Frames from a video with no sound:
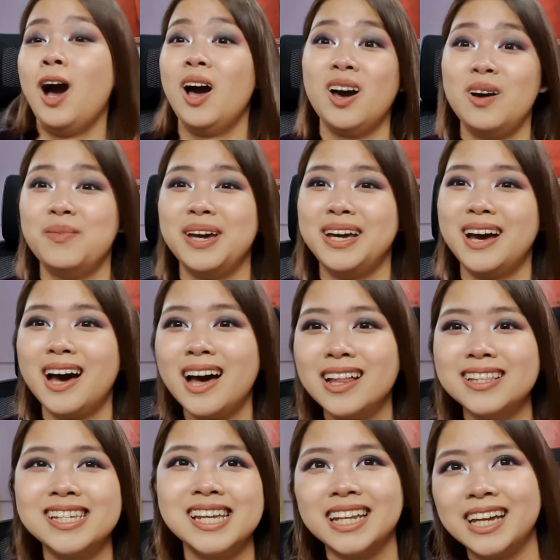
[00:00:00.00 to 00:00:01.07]
Oh my
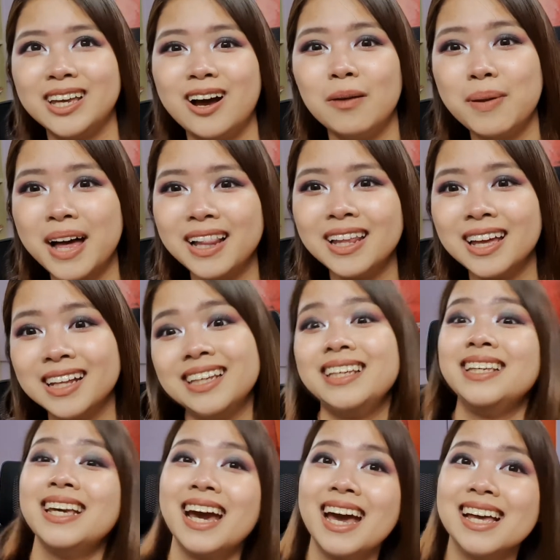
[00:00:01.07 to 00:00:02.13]
god, Tina Young palette.
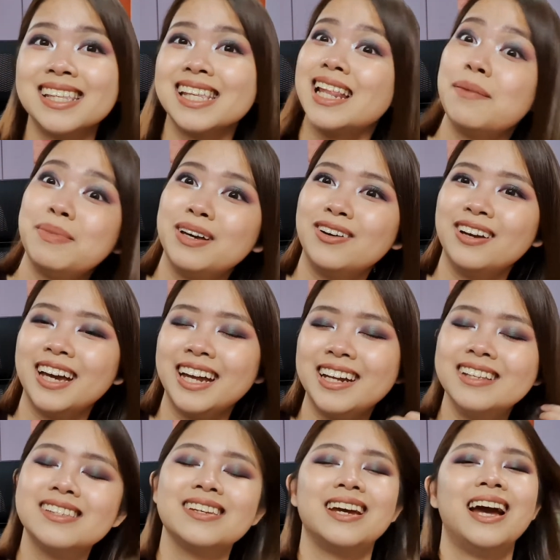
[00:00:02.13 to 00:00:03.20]
Yes, let me go get
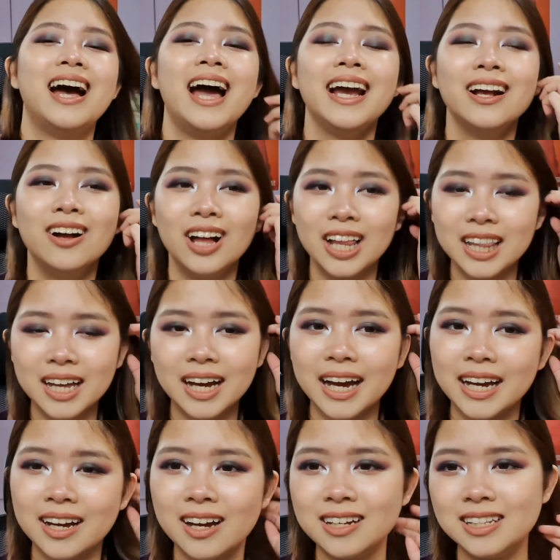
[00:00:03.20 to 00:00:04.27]
it. So yeah, I got
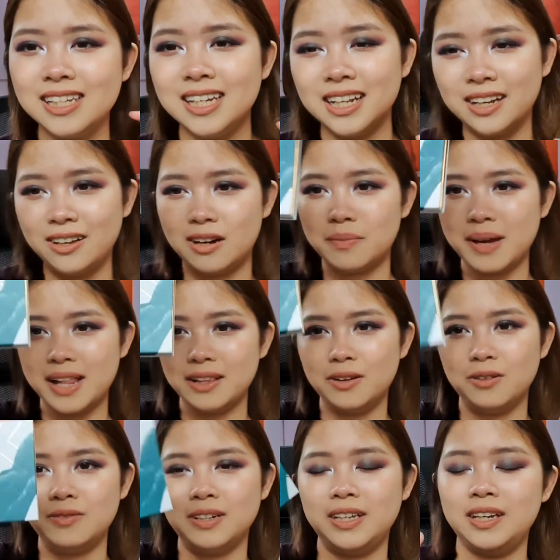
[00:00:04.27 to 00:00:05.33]
the Tina Young palette
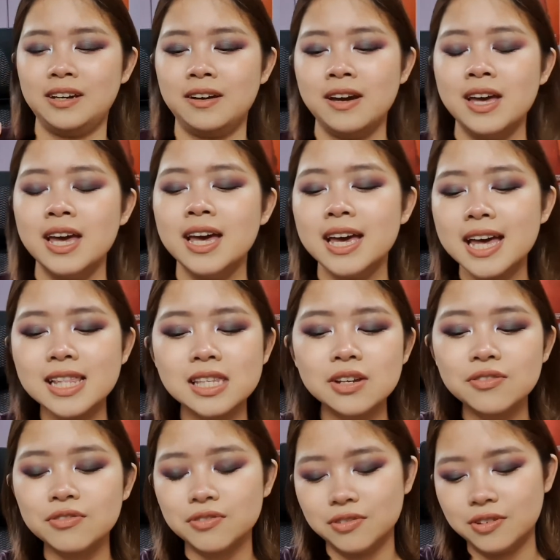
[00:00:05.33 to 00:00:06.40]
over here. It's a
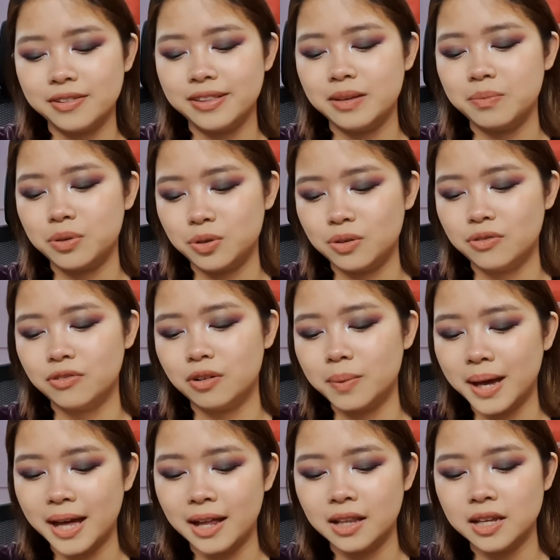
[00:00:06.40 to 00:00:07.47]
really beautiful
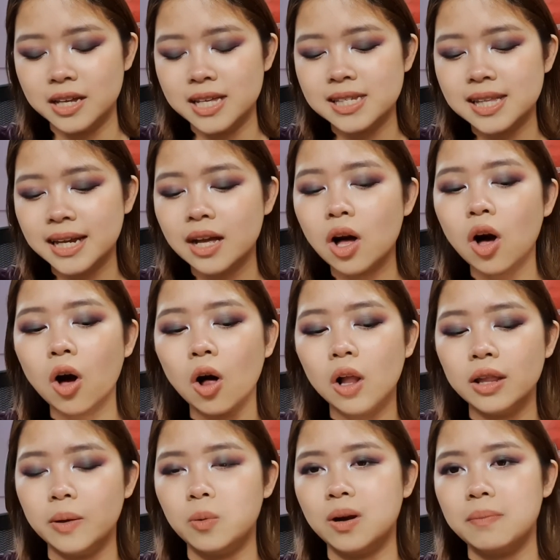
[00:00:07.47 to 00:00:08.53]
palette. It's like an
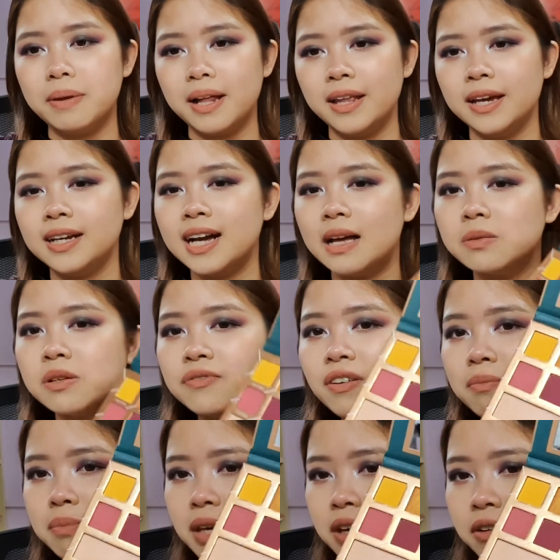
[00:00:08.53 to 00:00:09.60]
all-in-one palette. It comes with a
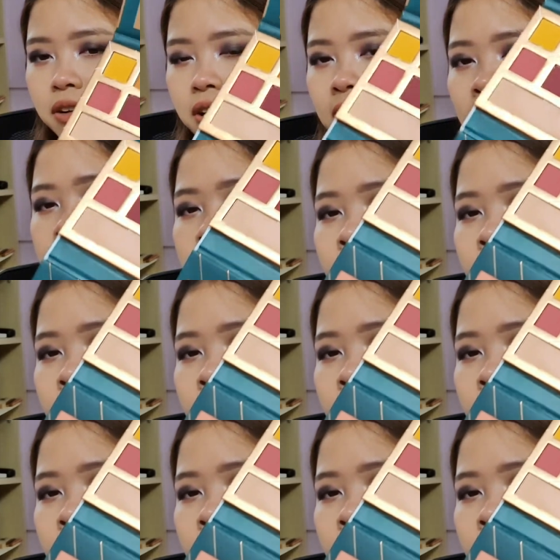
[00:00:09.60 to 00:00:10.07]
mirror,